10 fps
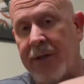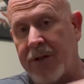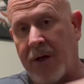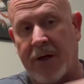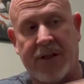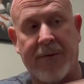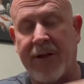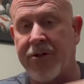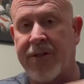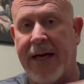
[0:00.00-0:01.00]
toss them
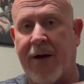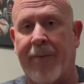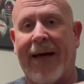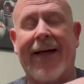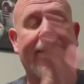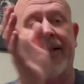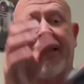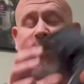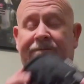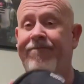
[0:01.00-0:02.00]
in your saddlebag.
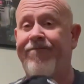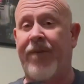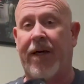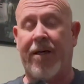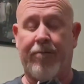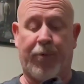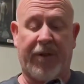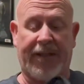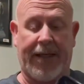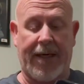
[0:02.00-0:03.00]
That's fucking
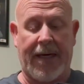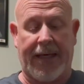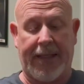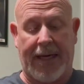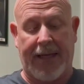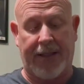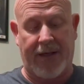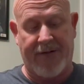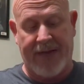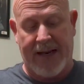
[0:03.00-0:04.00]
brilliant. I
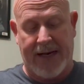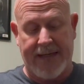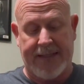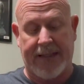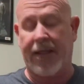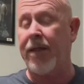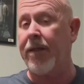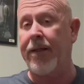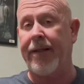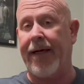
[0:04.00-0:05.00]
love that idea.
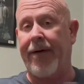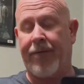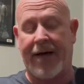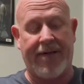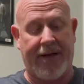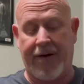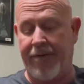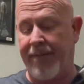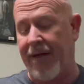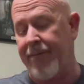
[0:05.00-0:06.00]
That right there
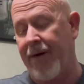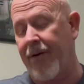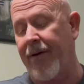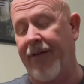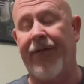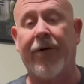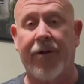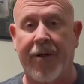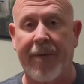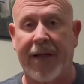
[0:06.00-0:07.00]
made me already feel
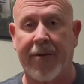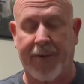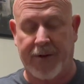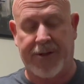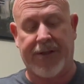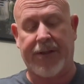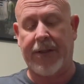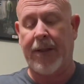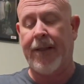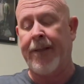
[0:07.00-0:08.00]
good about the purchase.
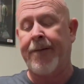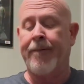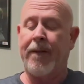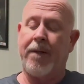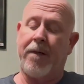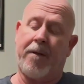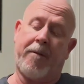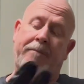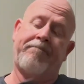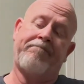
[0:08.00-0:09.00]
When